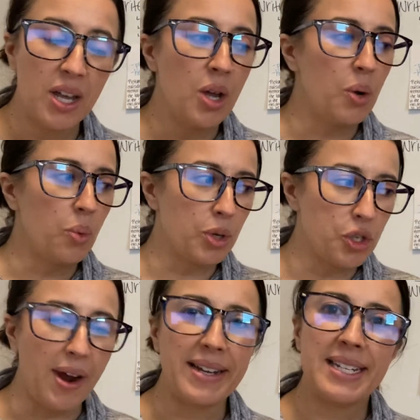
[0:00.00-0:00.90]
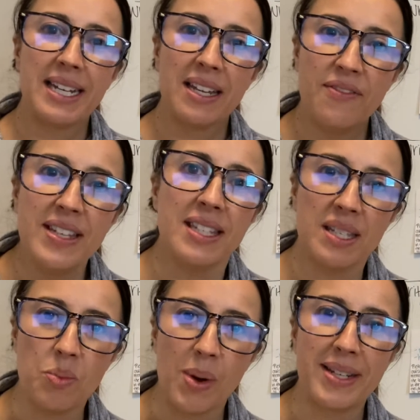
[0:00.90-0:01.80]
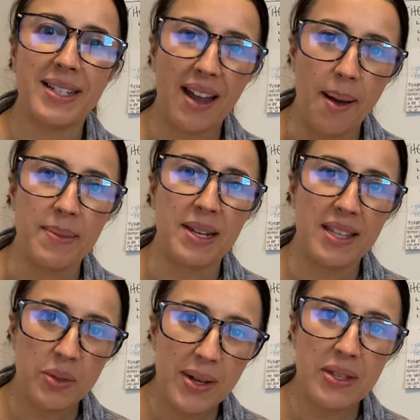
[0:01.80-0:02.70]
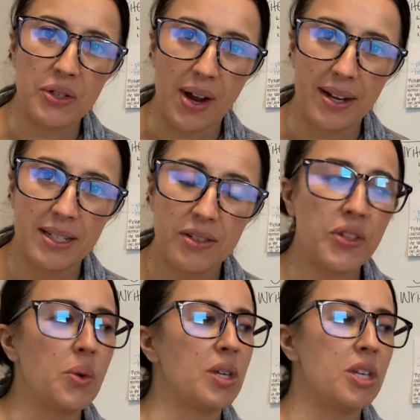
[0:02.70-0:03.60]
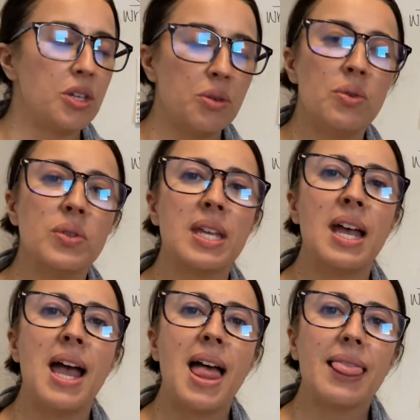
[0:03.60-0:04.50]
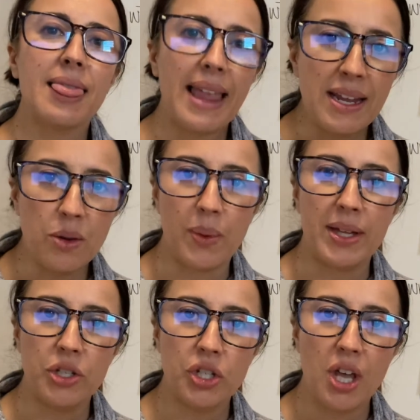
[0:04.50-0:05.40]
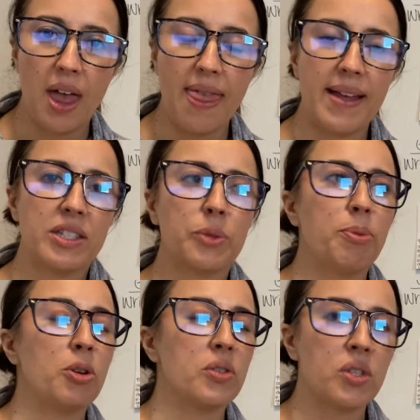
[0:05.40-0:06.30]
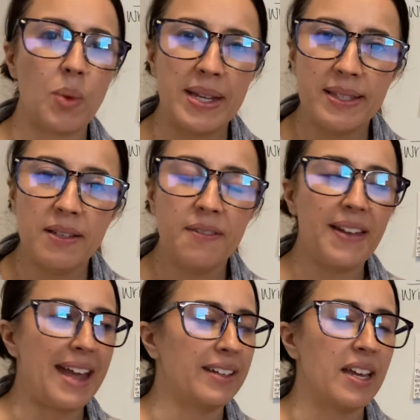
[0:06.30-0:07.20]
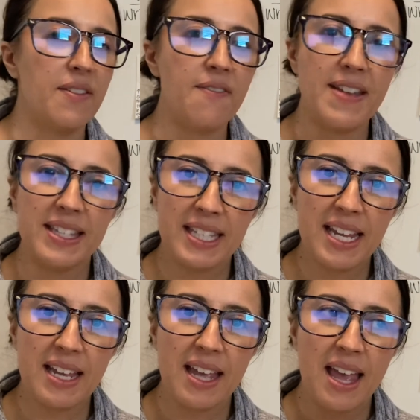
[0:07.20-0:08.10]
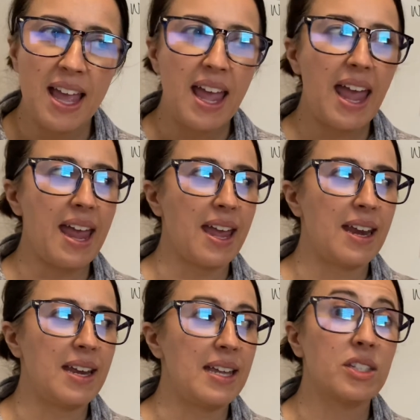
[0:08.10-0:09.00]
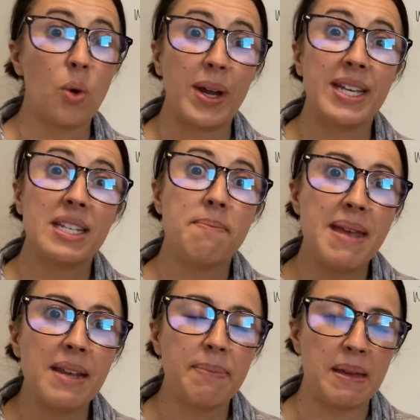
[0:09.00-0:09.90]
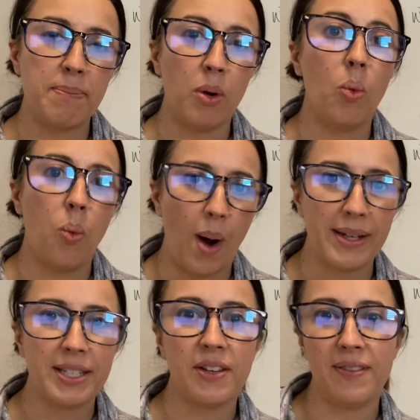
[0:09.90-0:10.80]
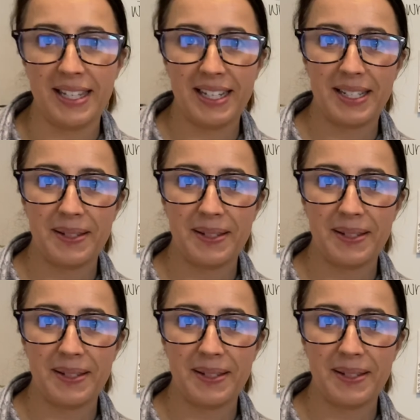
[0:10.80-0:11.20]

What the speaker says: We're trying to convince someone to come to this restaurant. So use language that's persuasive and convincing and is going to make people want to visit.